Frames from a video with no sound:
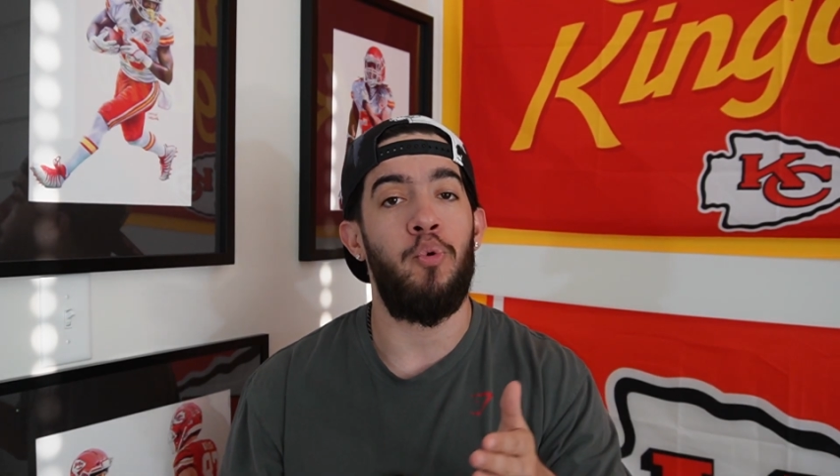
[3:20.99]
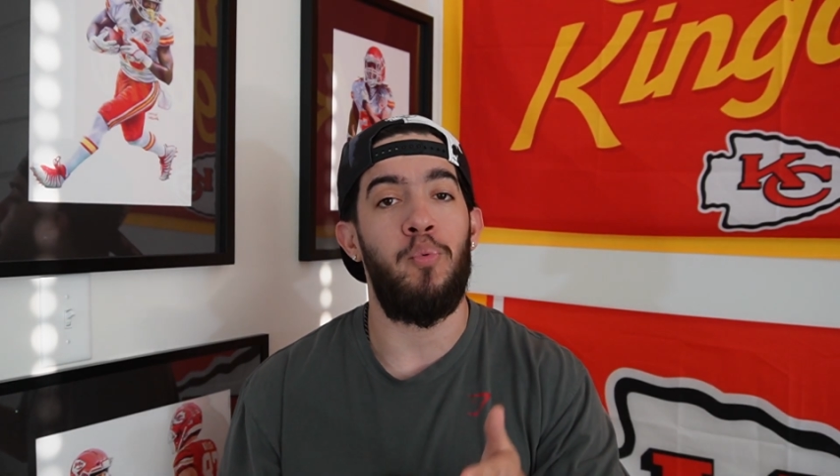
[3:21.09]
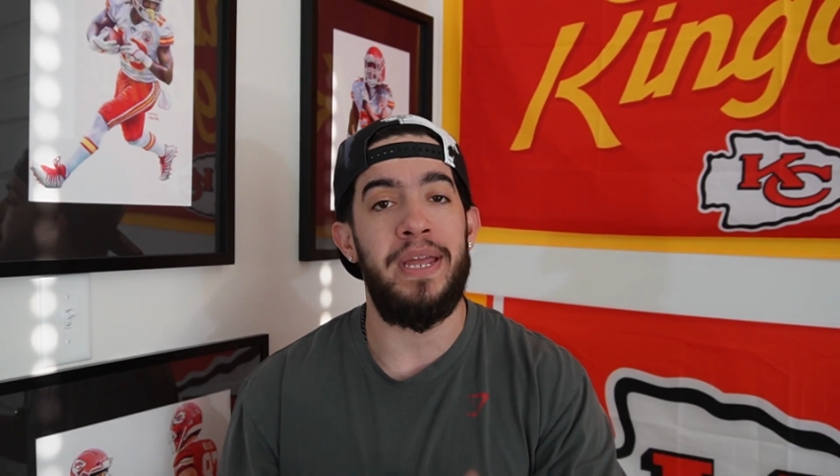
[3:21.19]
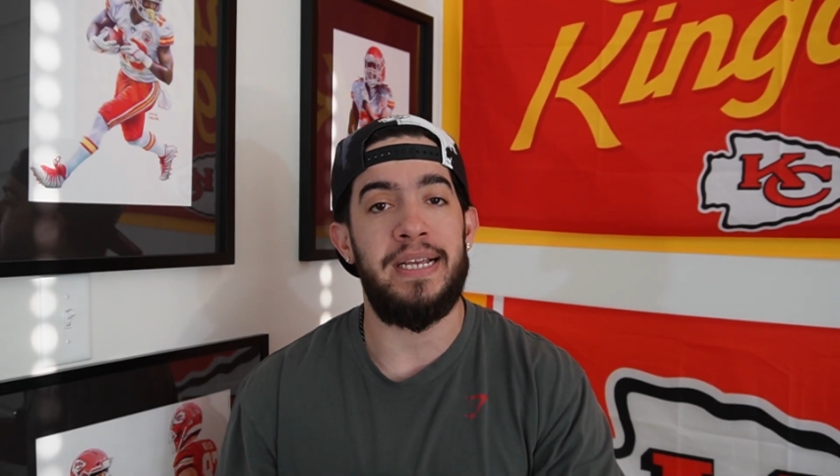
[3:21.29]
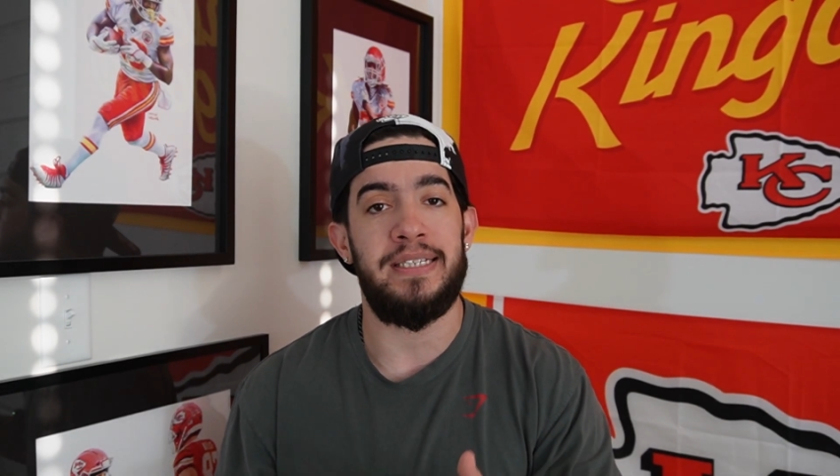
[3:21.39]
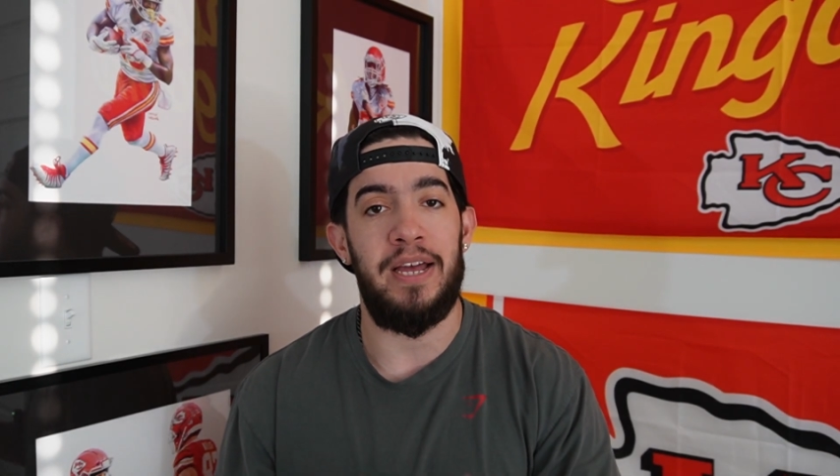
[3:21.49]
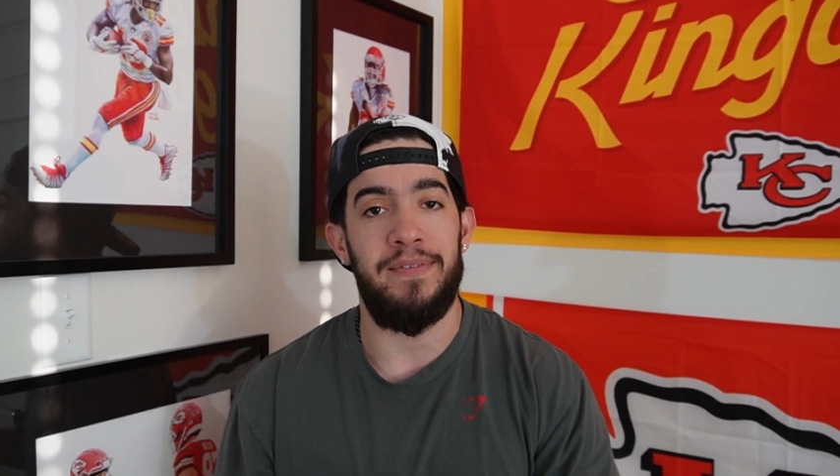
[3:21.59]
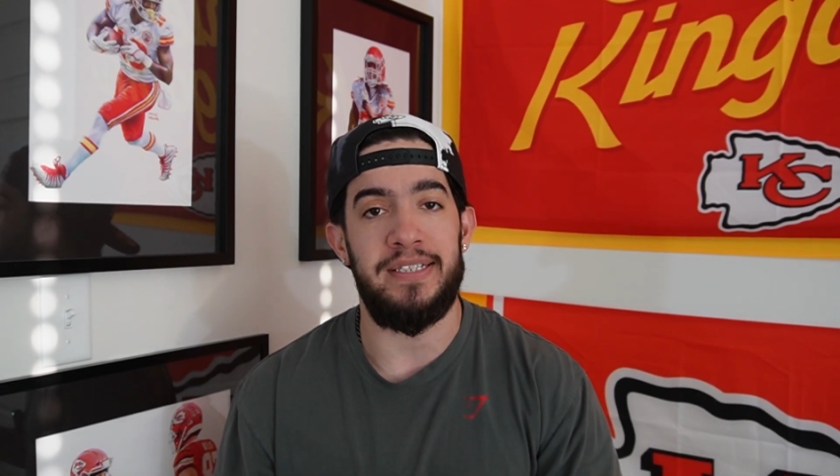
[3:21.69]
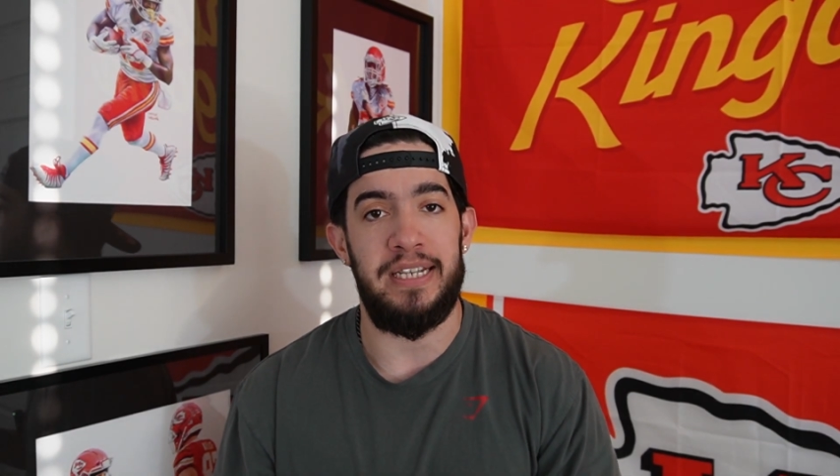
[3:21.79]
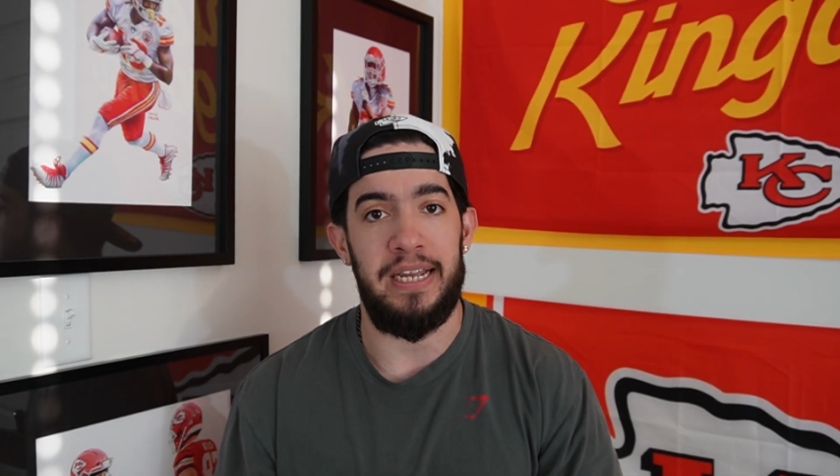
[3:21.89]
week
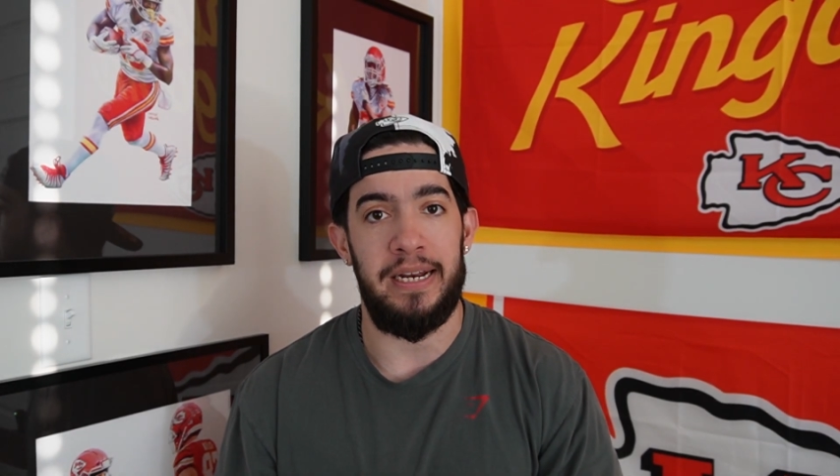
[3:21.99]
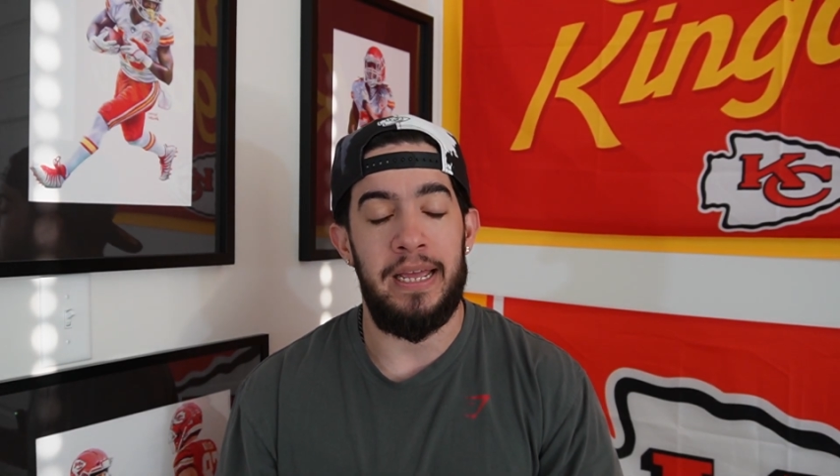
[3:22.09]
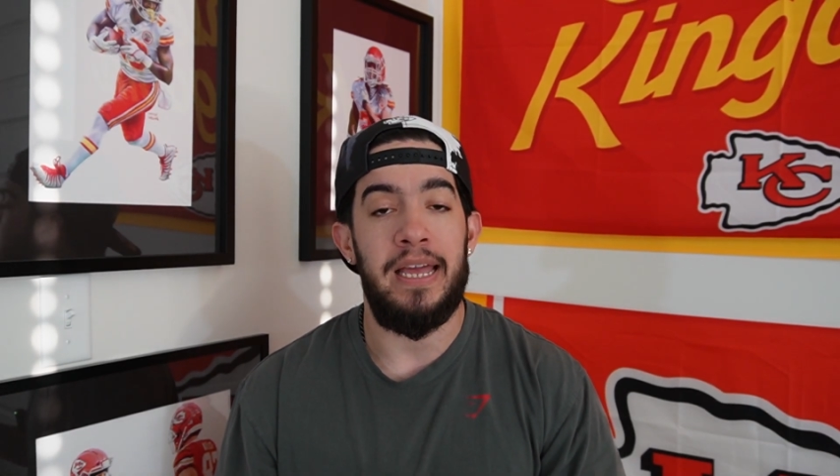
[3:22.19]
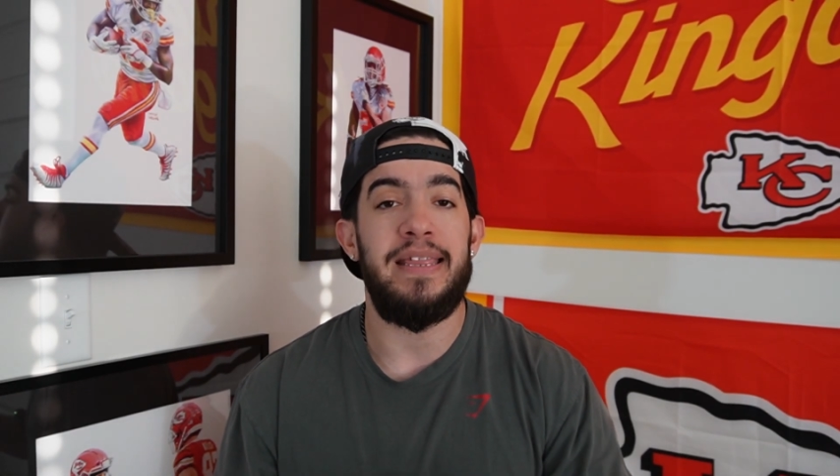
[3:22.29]
17,